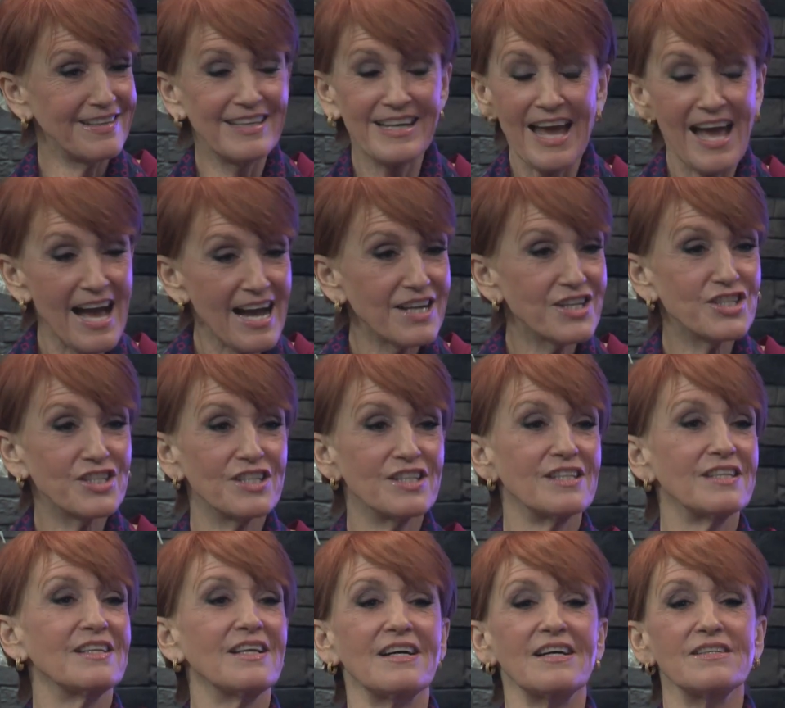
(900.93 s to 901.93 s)
an
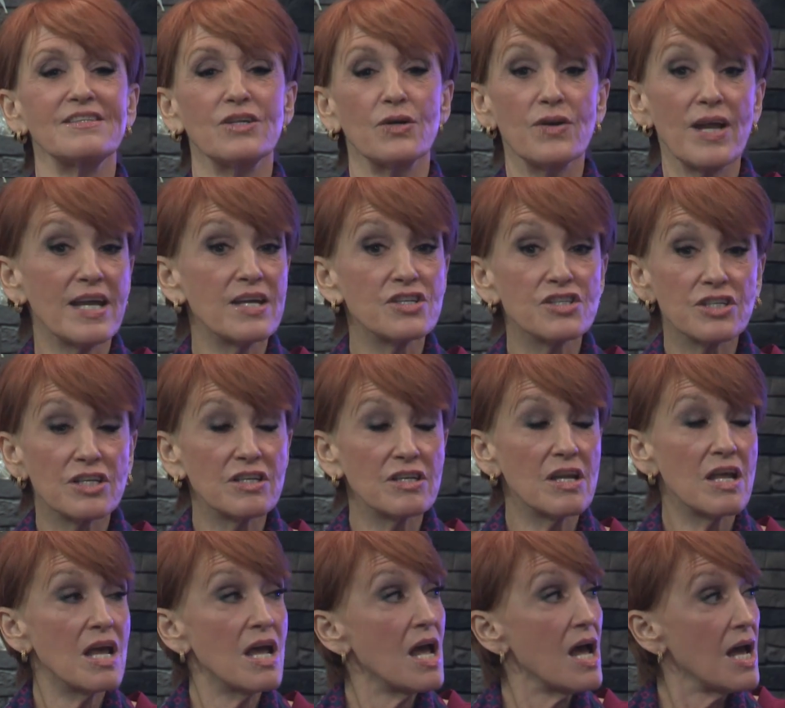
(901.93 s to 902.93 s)
action, a donation.